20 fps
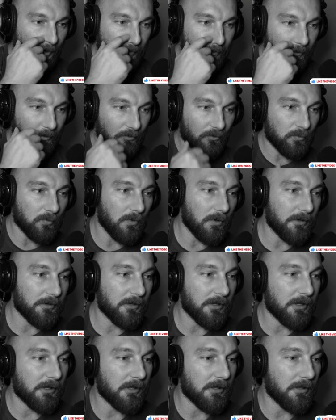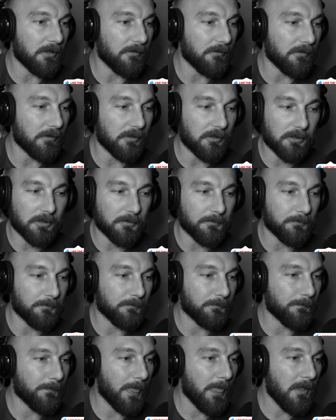this one, and
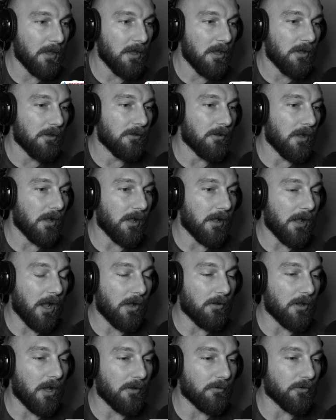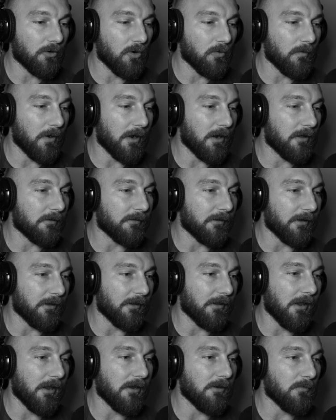I'll go right out the
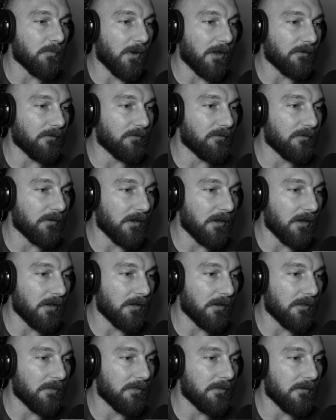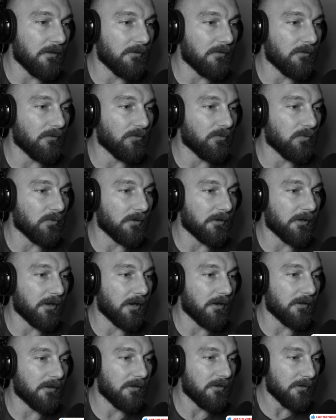gate by saying I think this
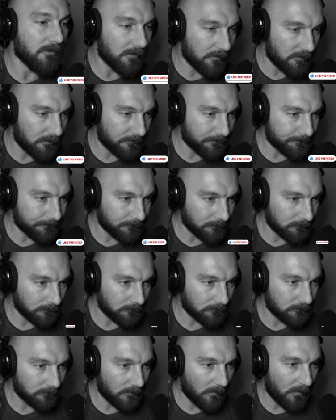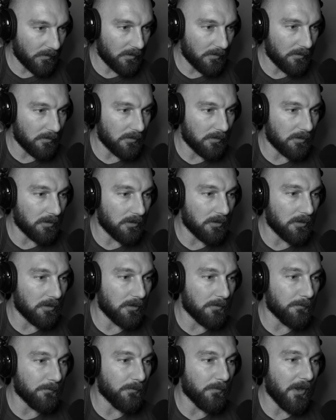workout here,
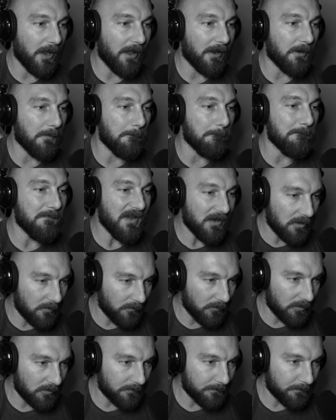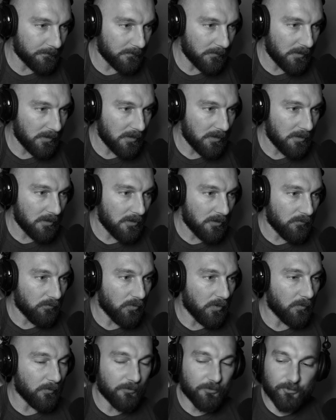at a minimum,
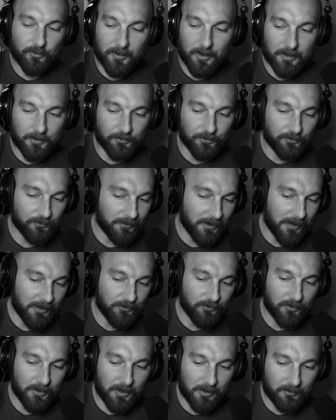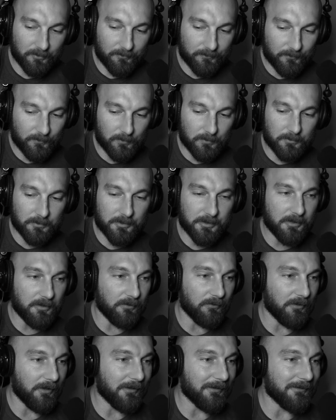what we're trying to strategize for
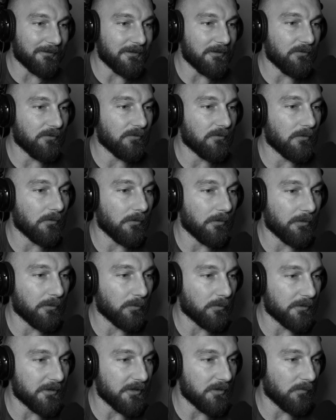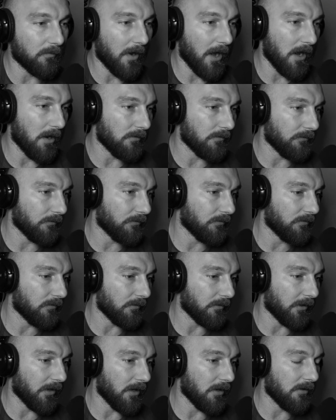is at least 3 rounds.
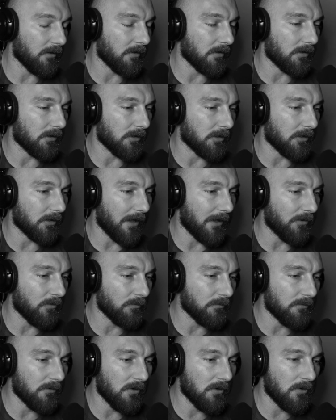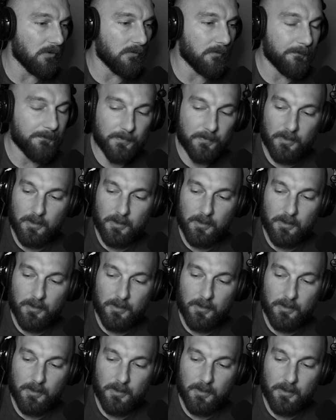Okay, I don't know.